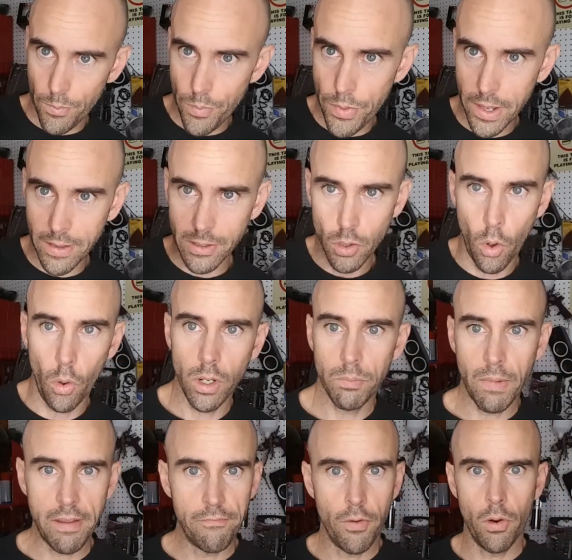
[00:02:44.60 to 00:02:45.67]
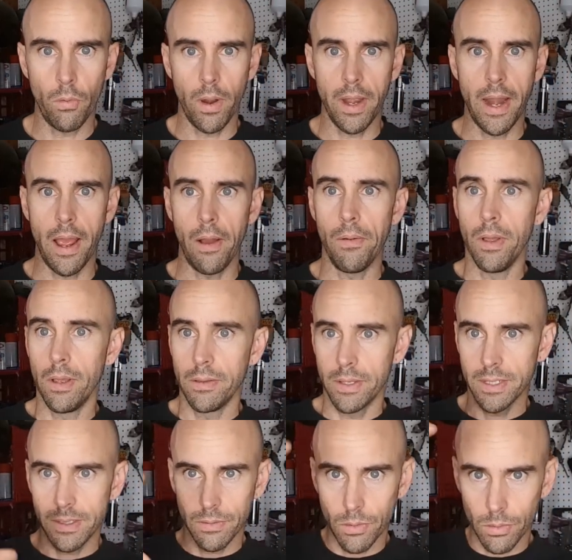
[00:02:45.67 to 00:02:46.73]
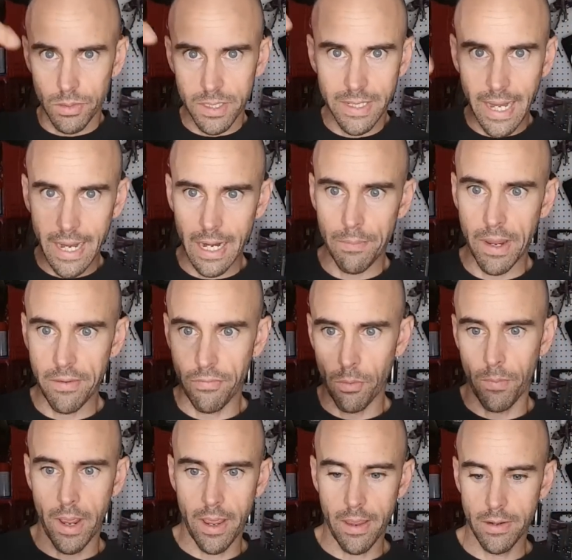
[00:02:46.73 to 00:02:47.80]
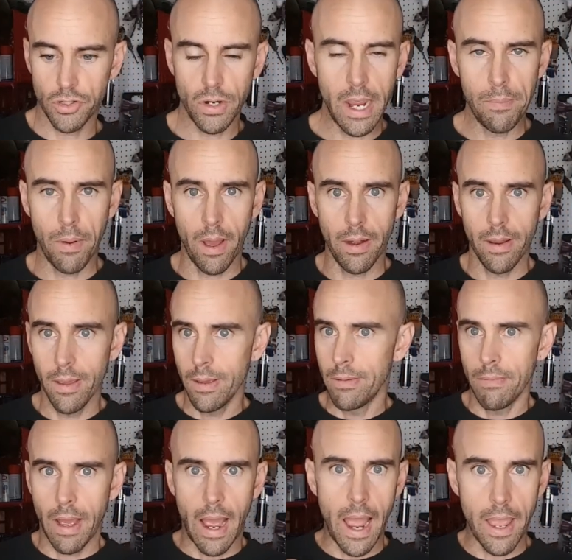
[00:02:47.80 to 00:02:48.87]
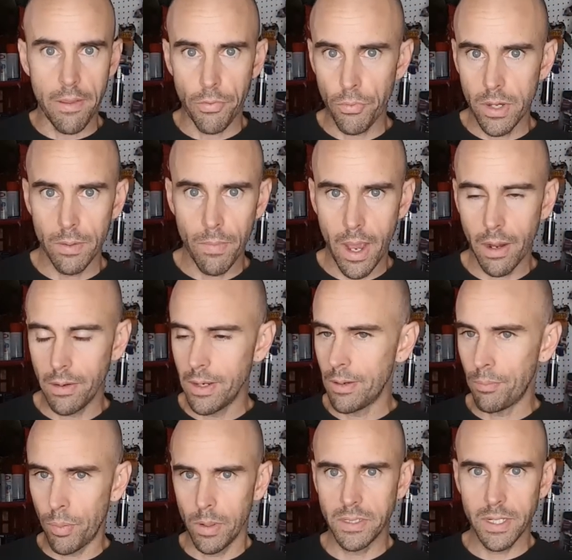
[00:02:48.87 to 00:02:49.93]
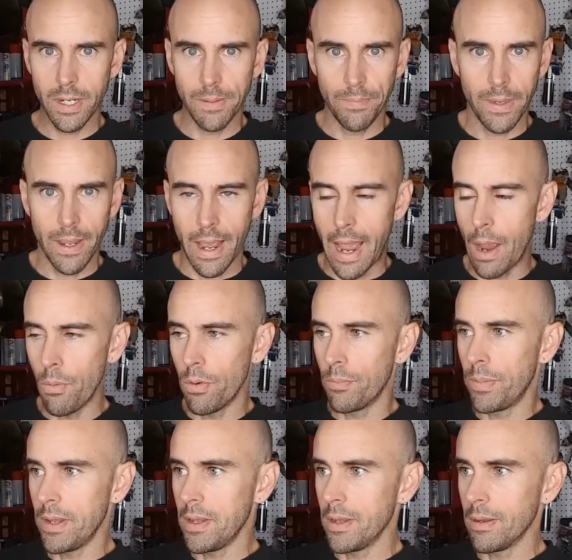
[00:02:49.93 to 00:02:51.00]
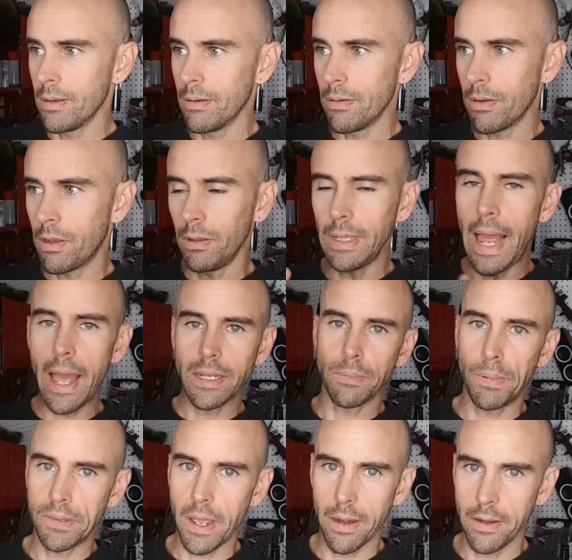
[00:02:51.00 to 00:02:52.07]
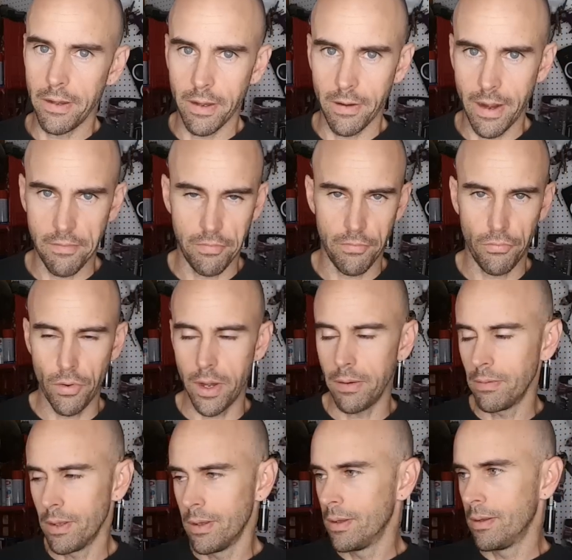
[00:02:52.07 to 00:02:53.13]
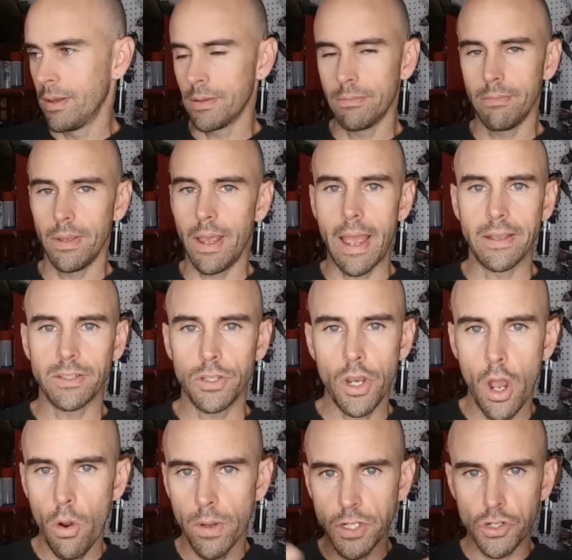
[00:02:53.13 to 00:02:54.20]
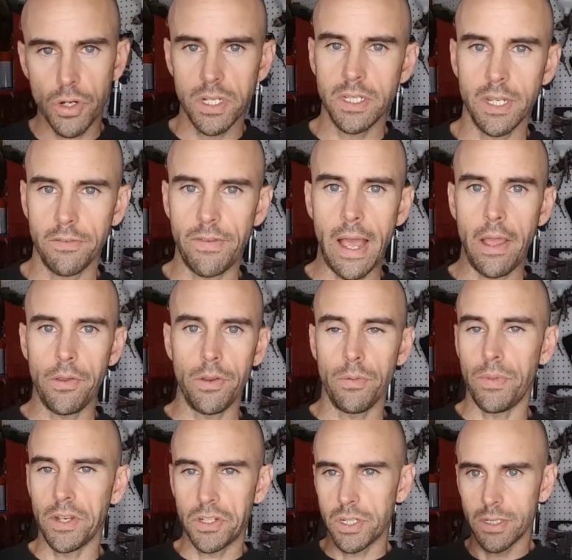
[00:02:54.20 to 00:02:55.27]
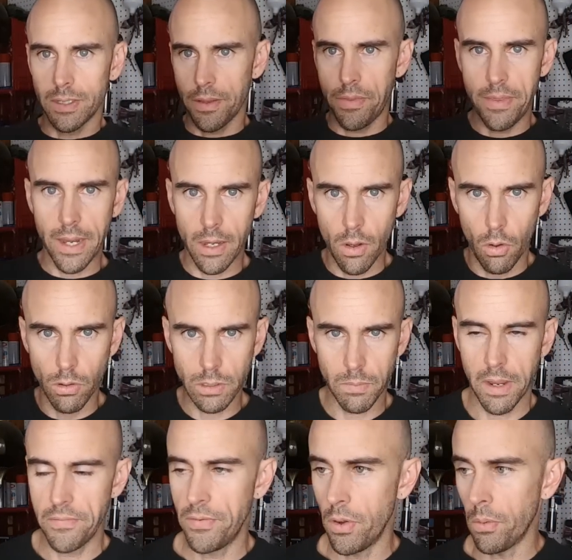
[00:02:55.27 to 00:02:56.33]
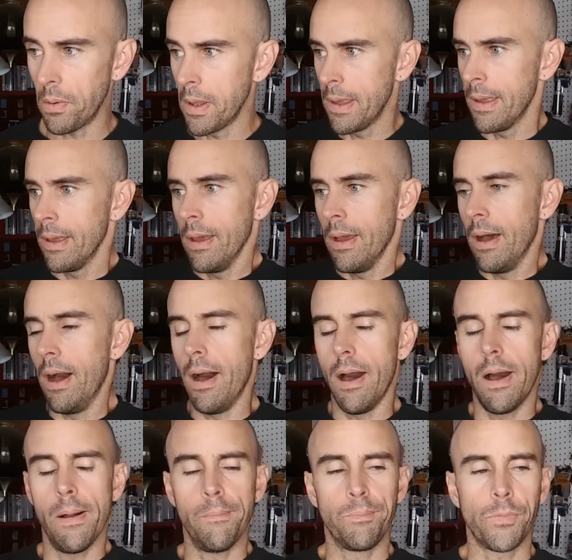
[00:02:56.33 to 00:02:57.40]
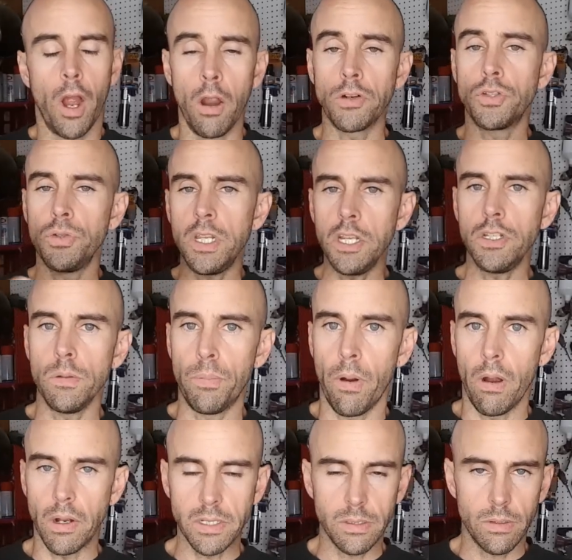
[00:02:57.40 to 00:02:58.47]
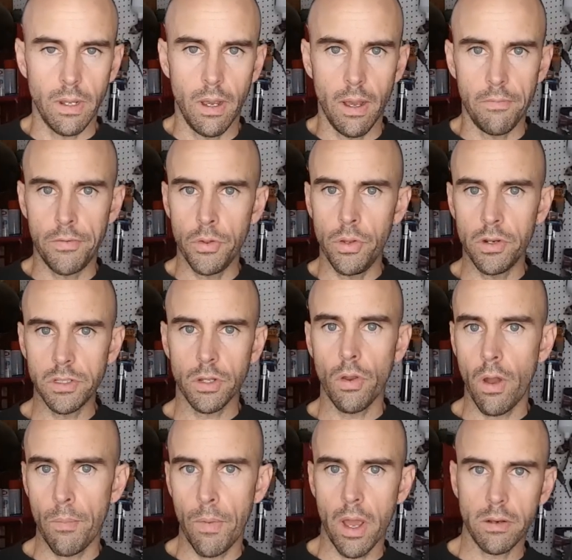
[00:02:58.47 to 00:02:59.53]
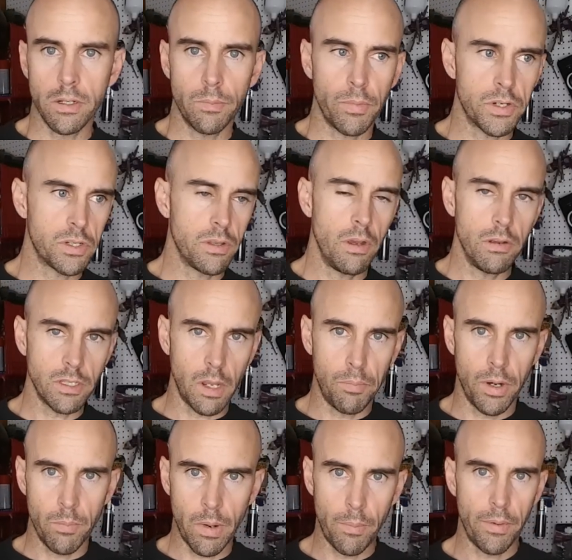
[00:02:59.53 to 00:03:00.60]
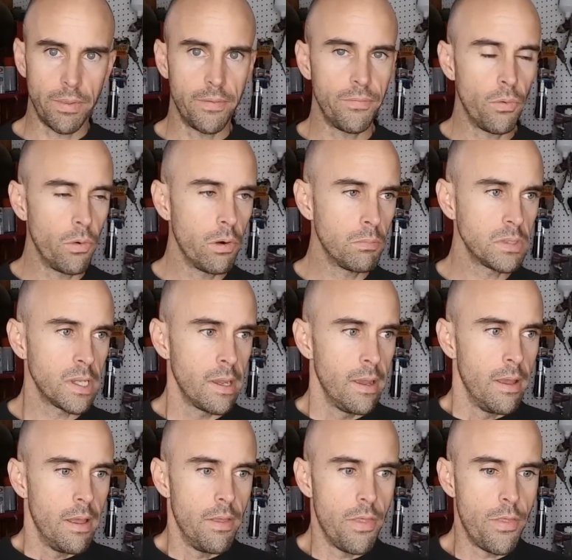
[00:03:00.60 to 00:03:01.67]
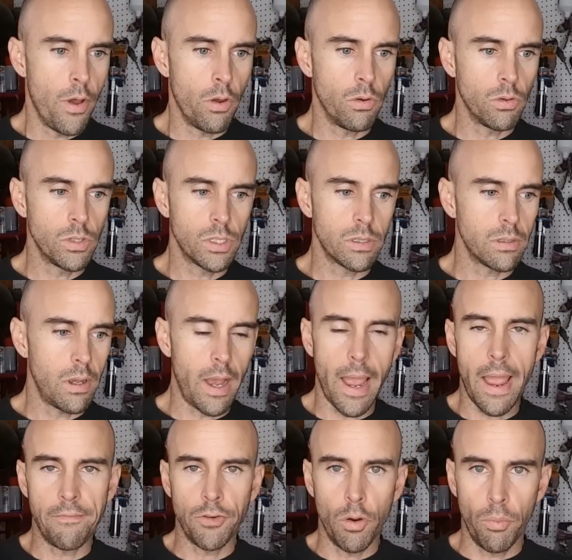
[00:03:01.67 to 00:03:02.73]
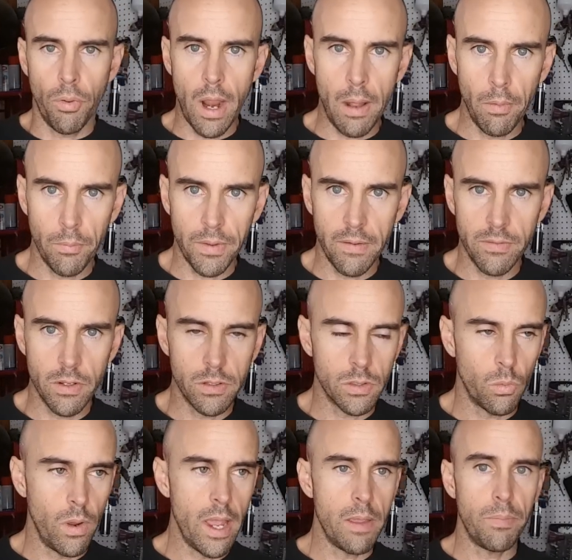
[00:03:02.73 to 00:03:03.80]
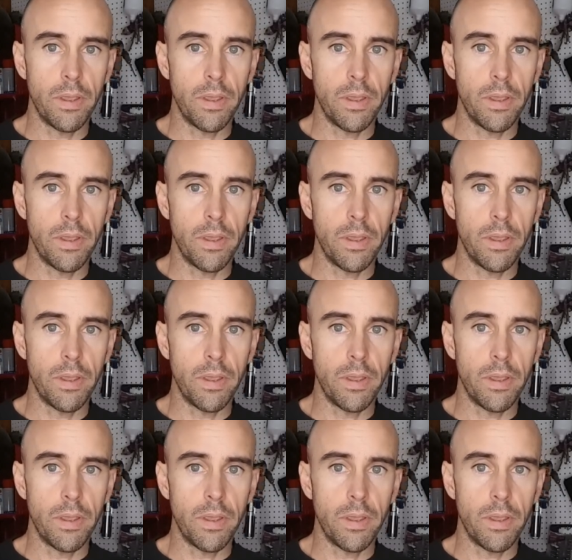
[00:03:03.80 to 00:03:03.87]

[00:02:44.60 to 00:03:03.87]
thing that's holding my phone right now, this little stand I made for my tripod, I 3D modeled it, printed it. I would be glad to put that on the internet for free. It has no intrinsic value to me. It's just a thing that holds my phone. R2-D2 parts. A few years ago, I modeled a bunch of those. I put them up on the forums. Those, I have no problem giving those away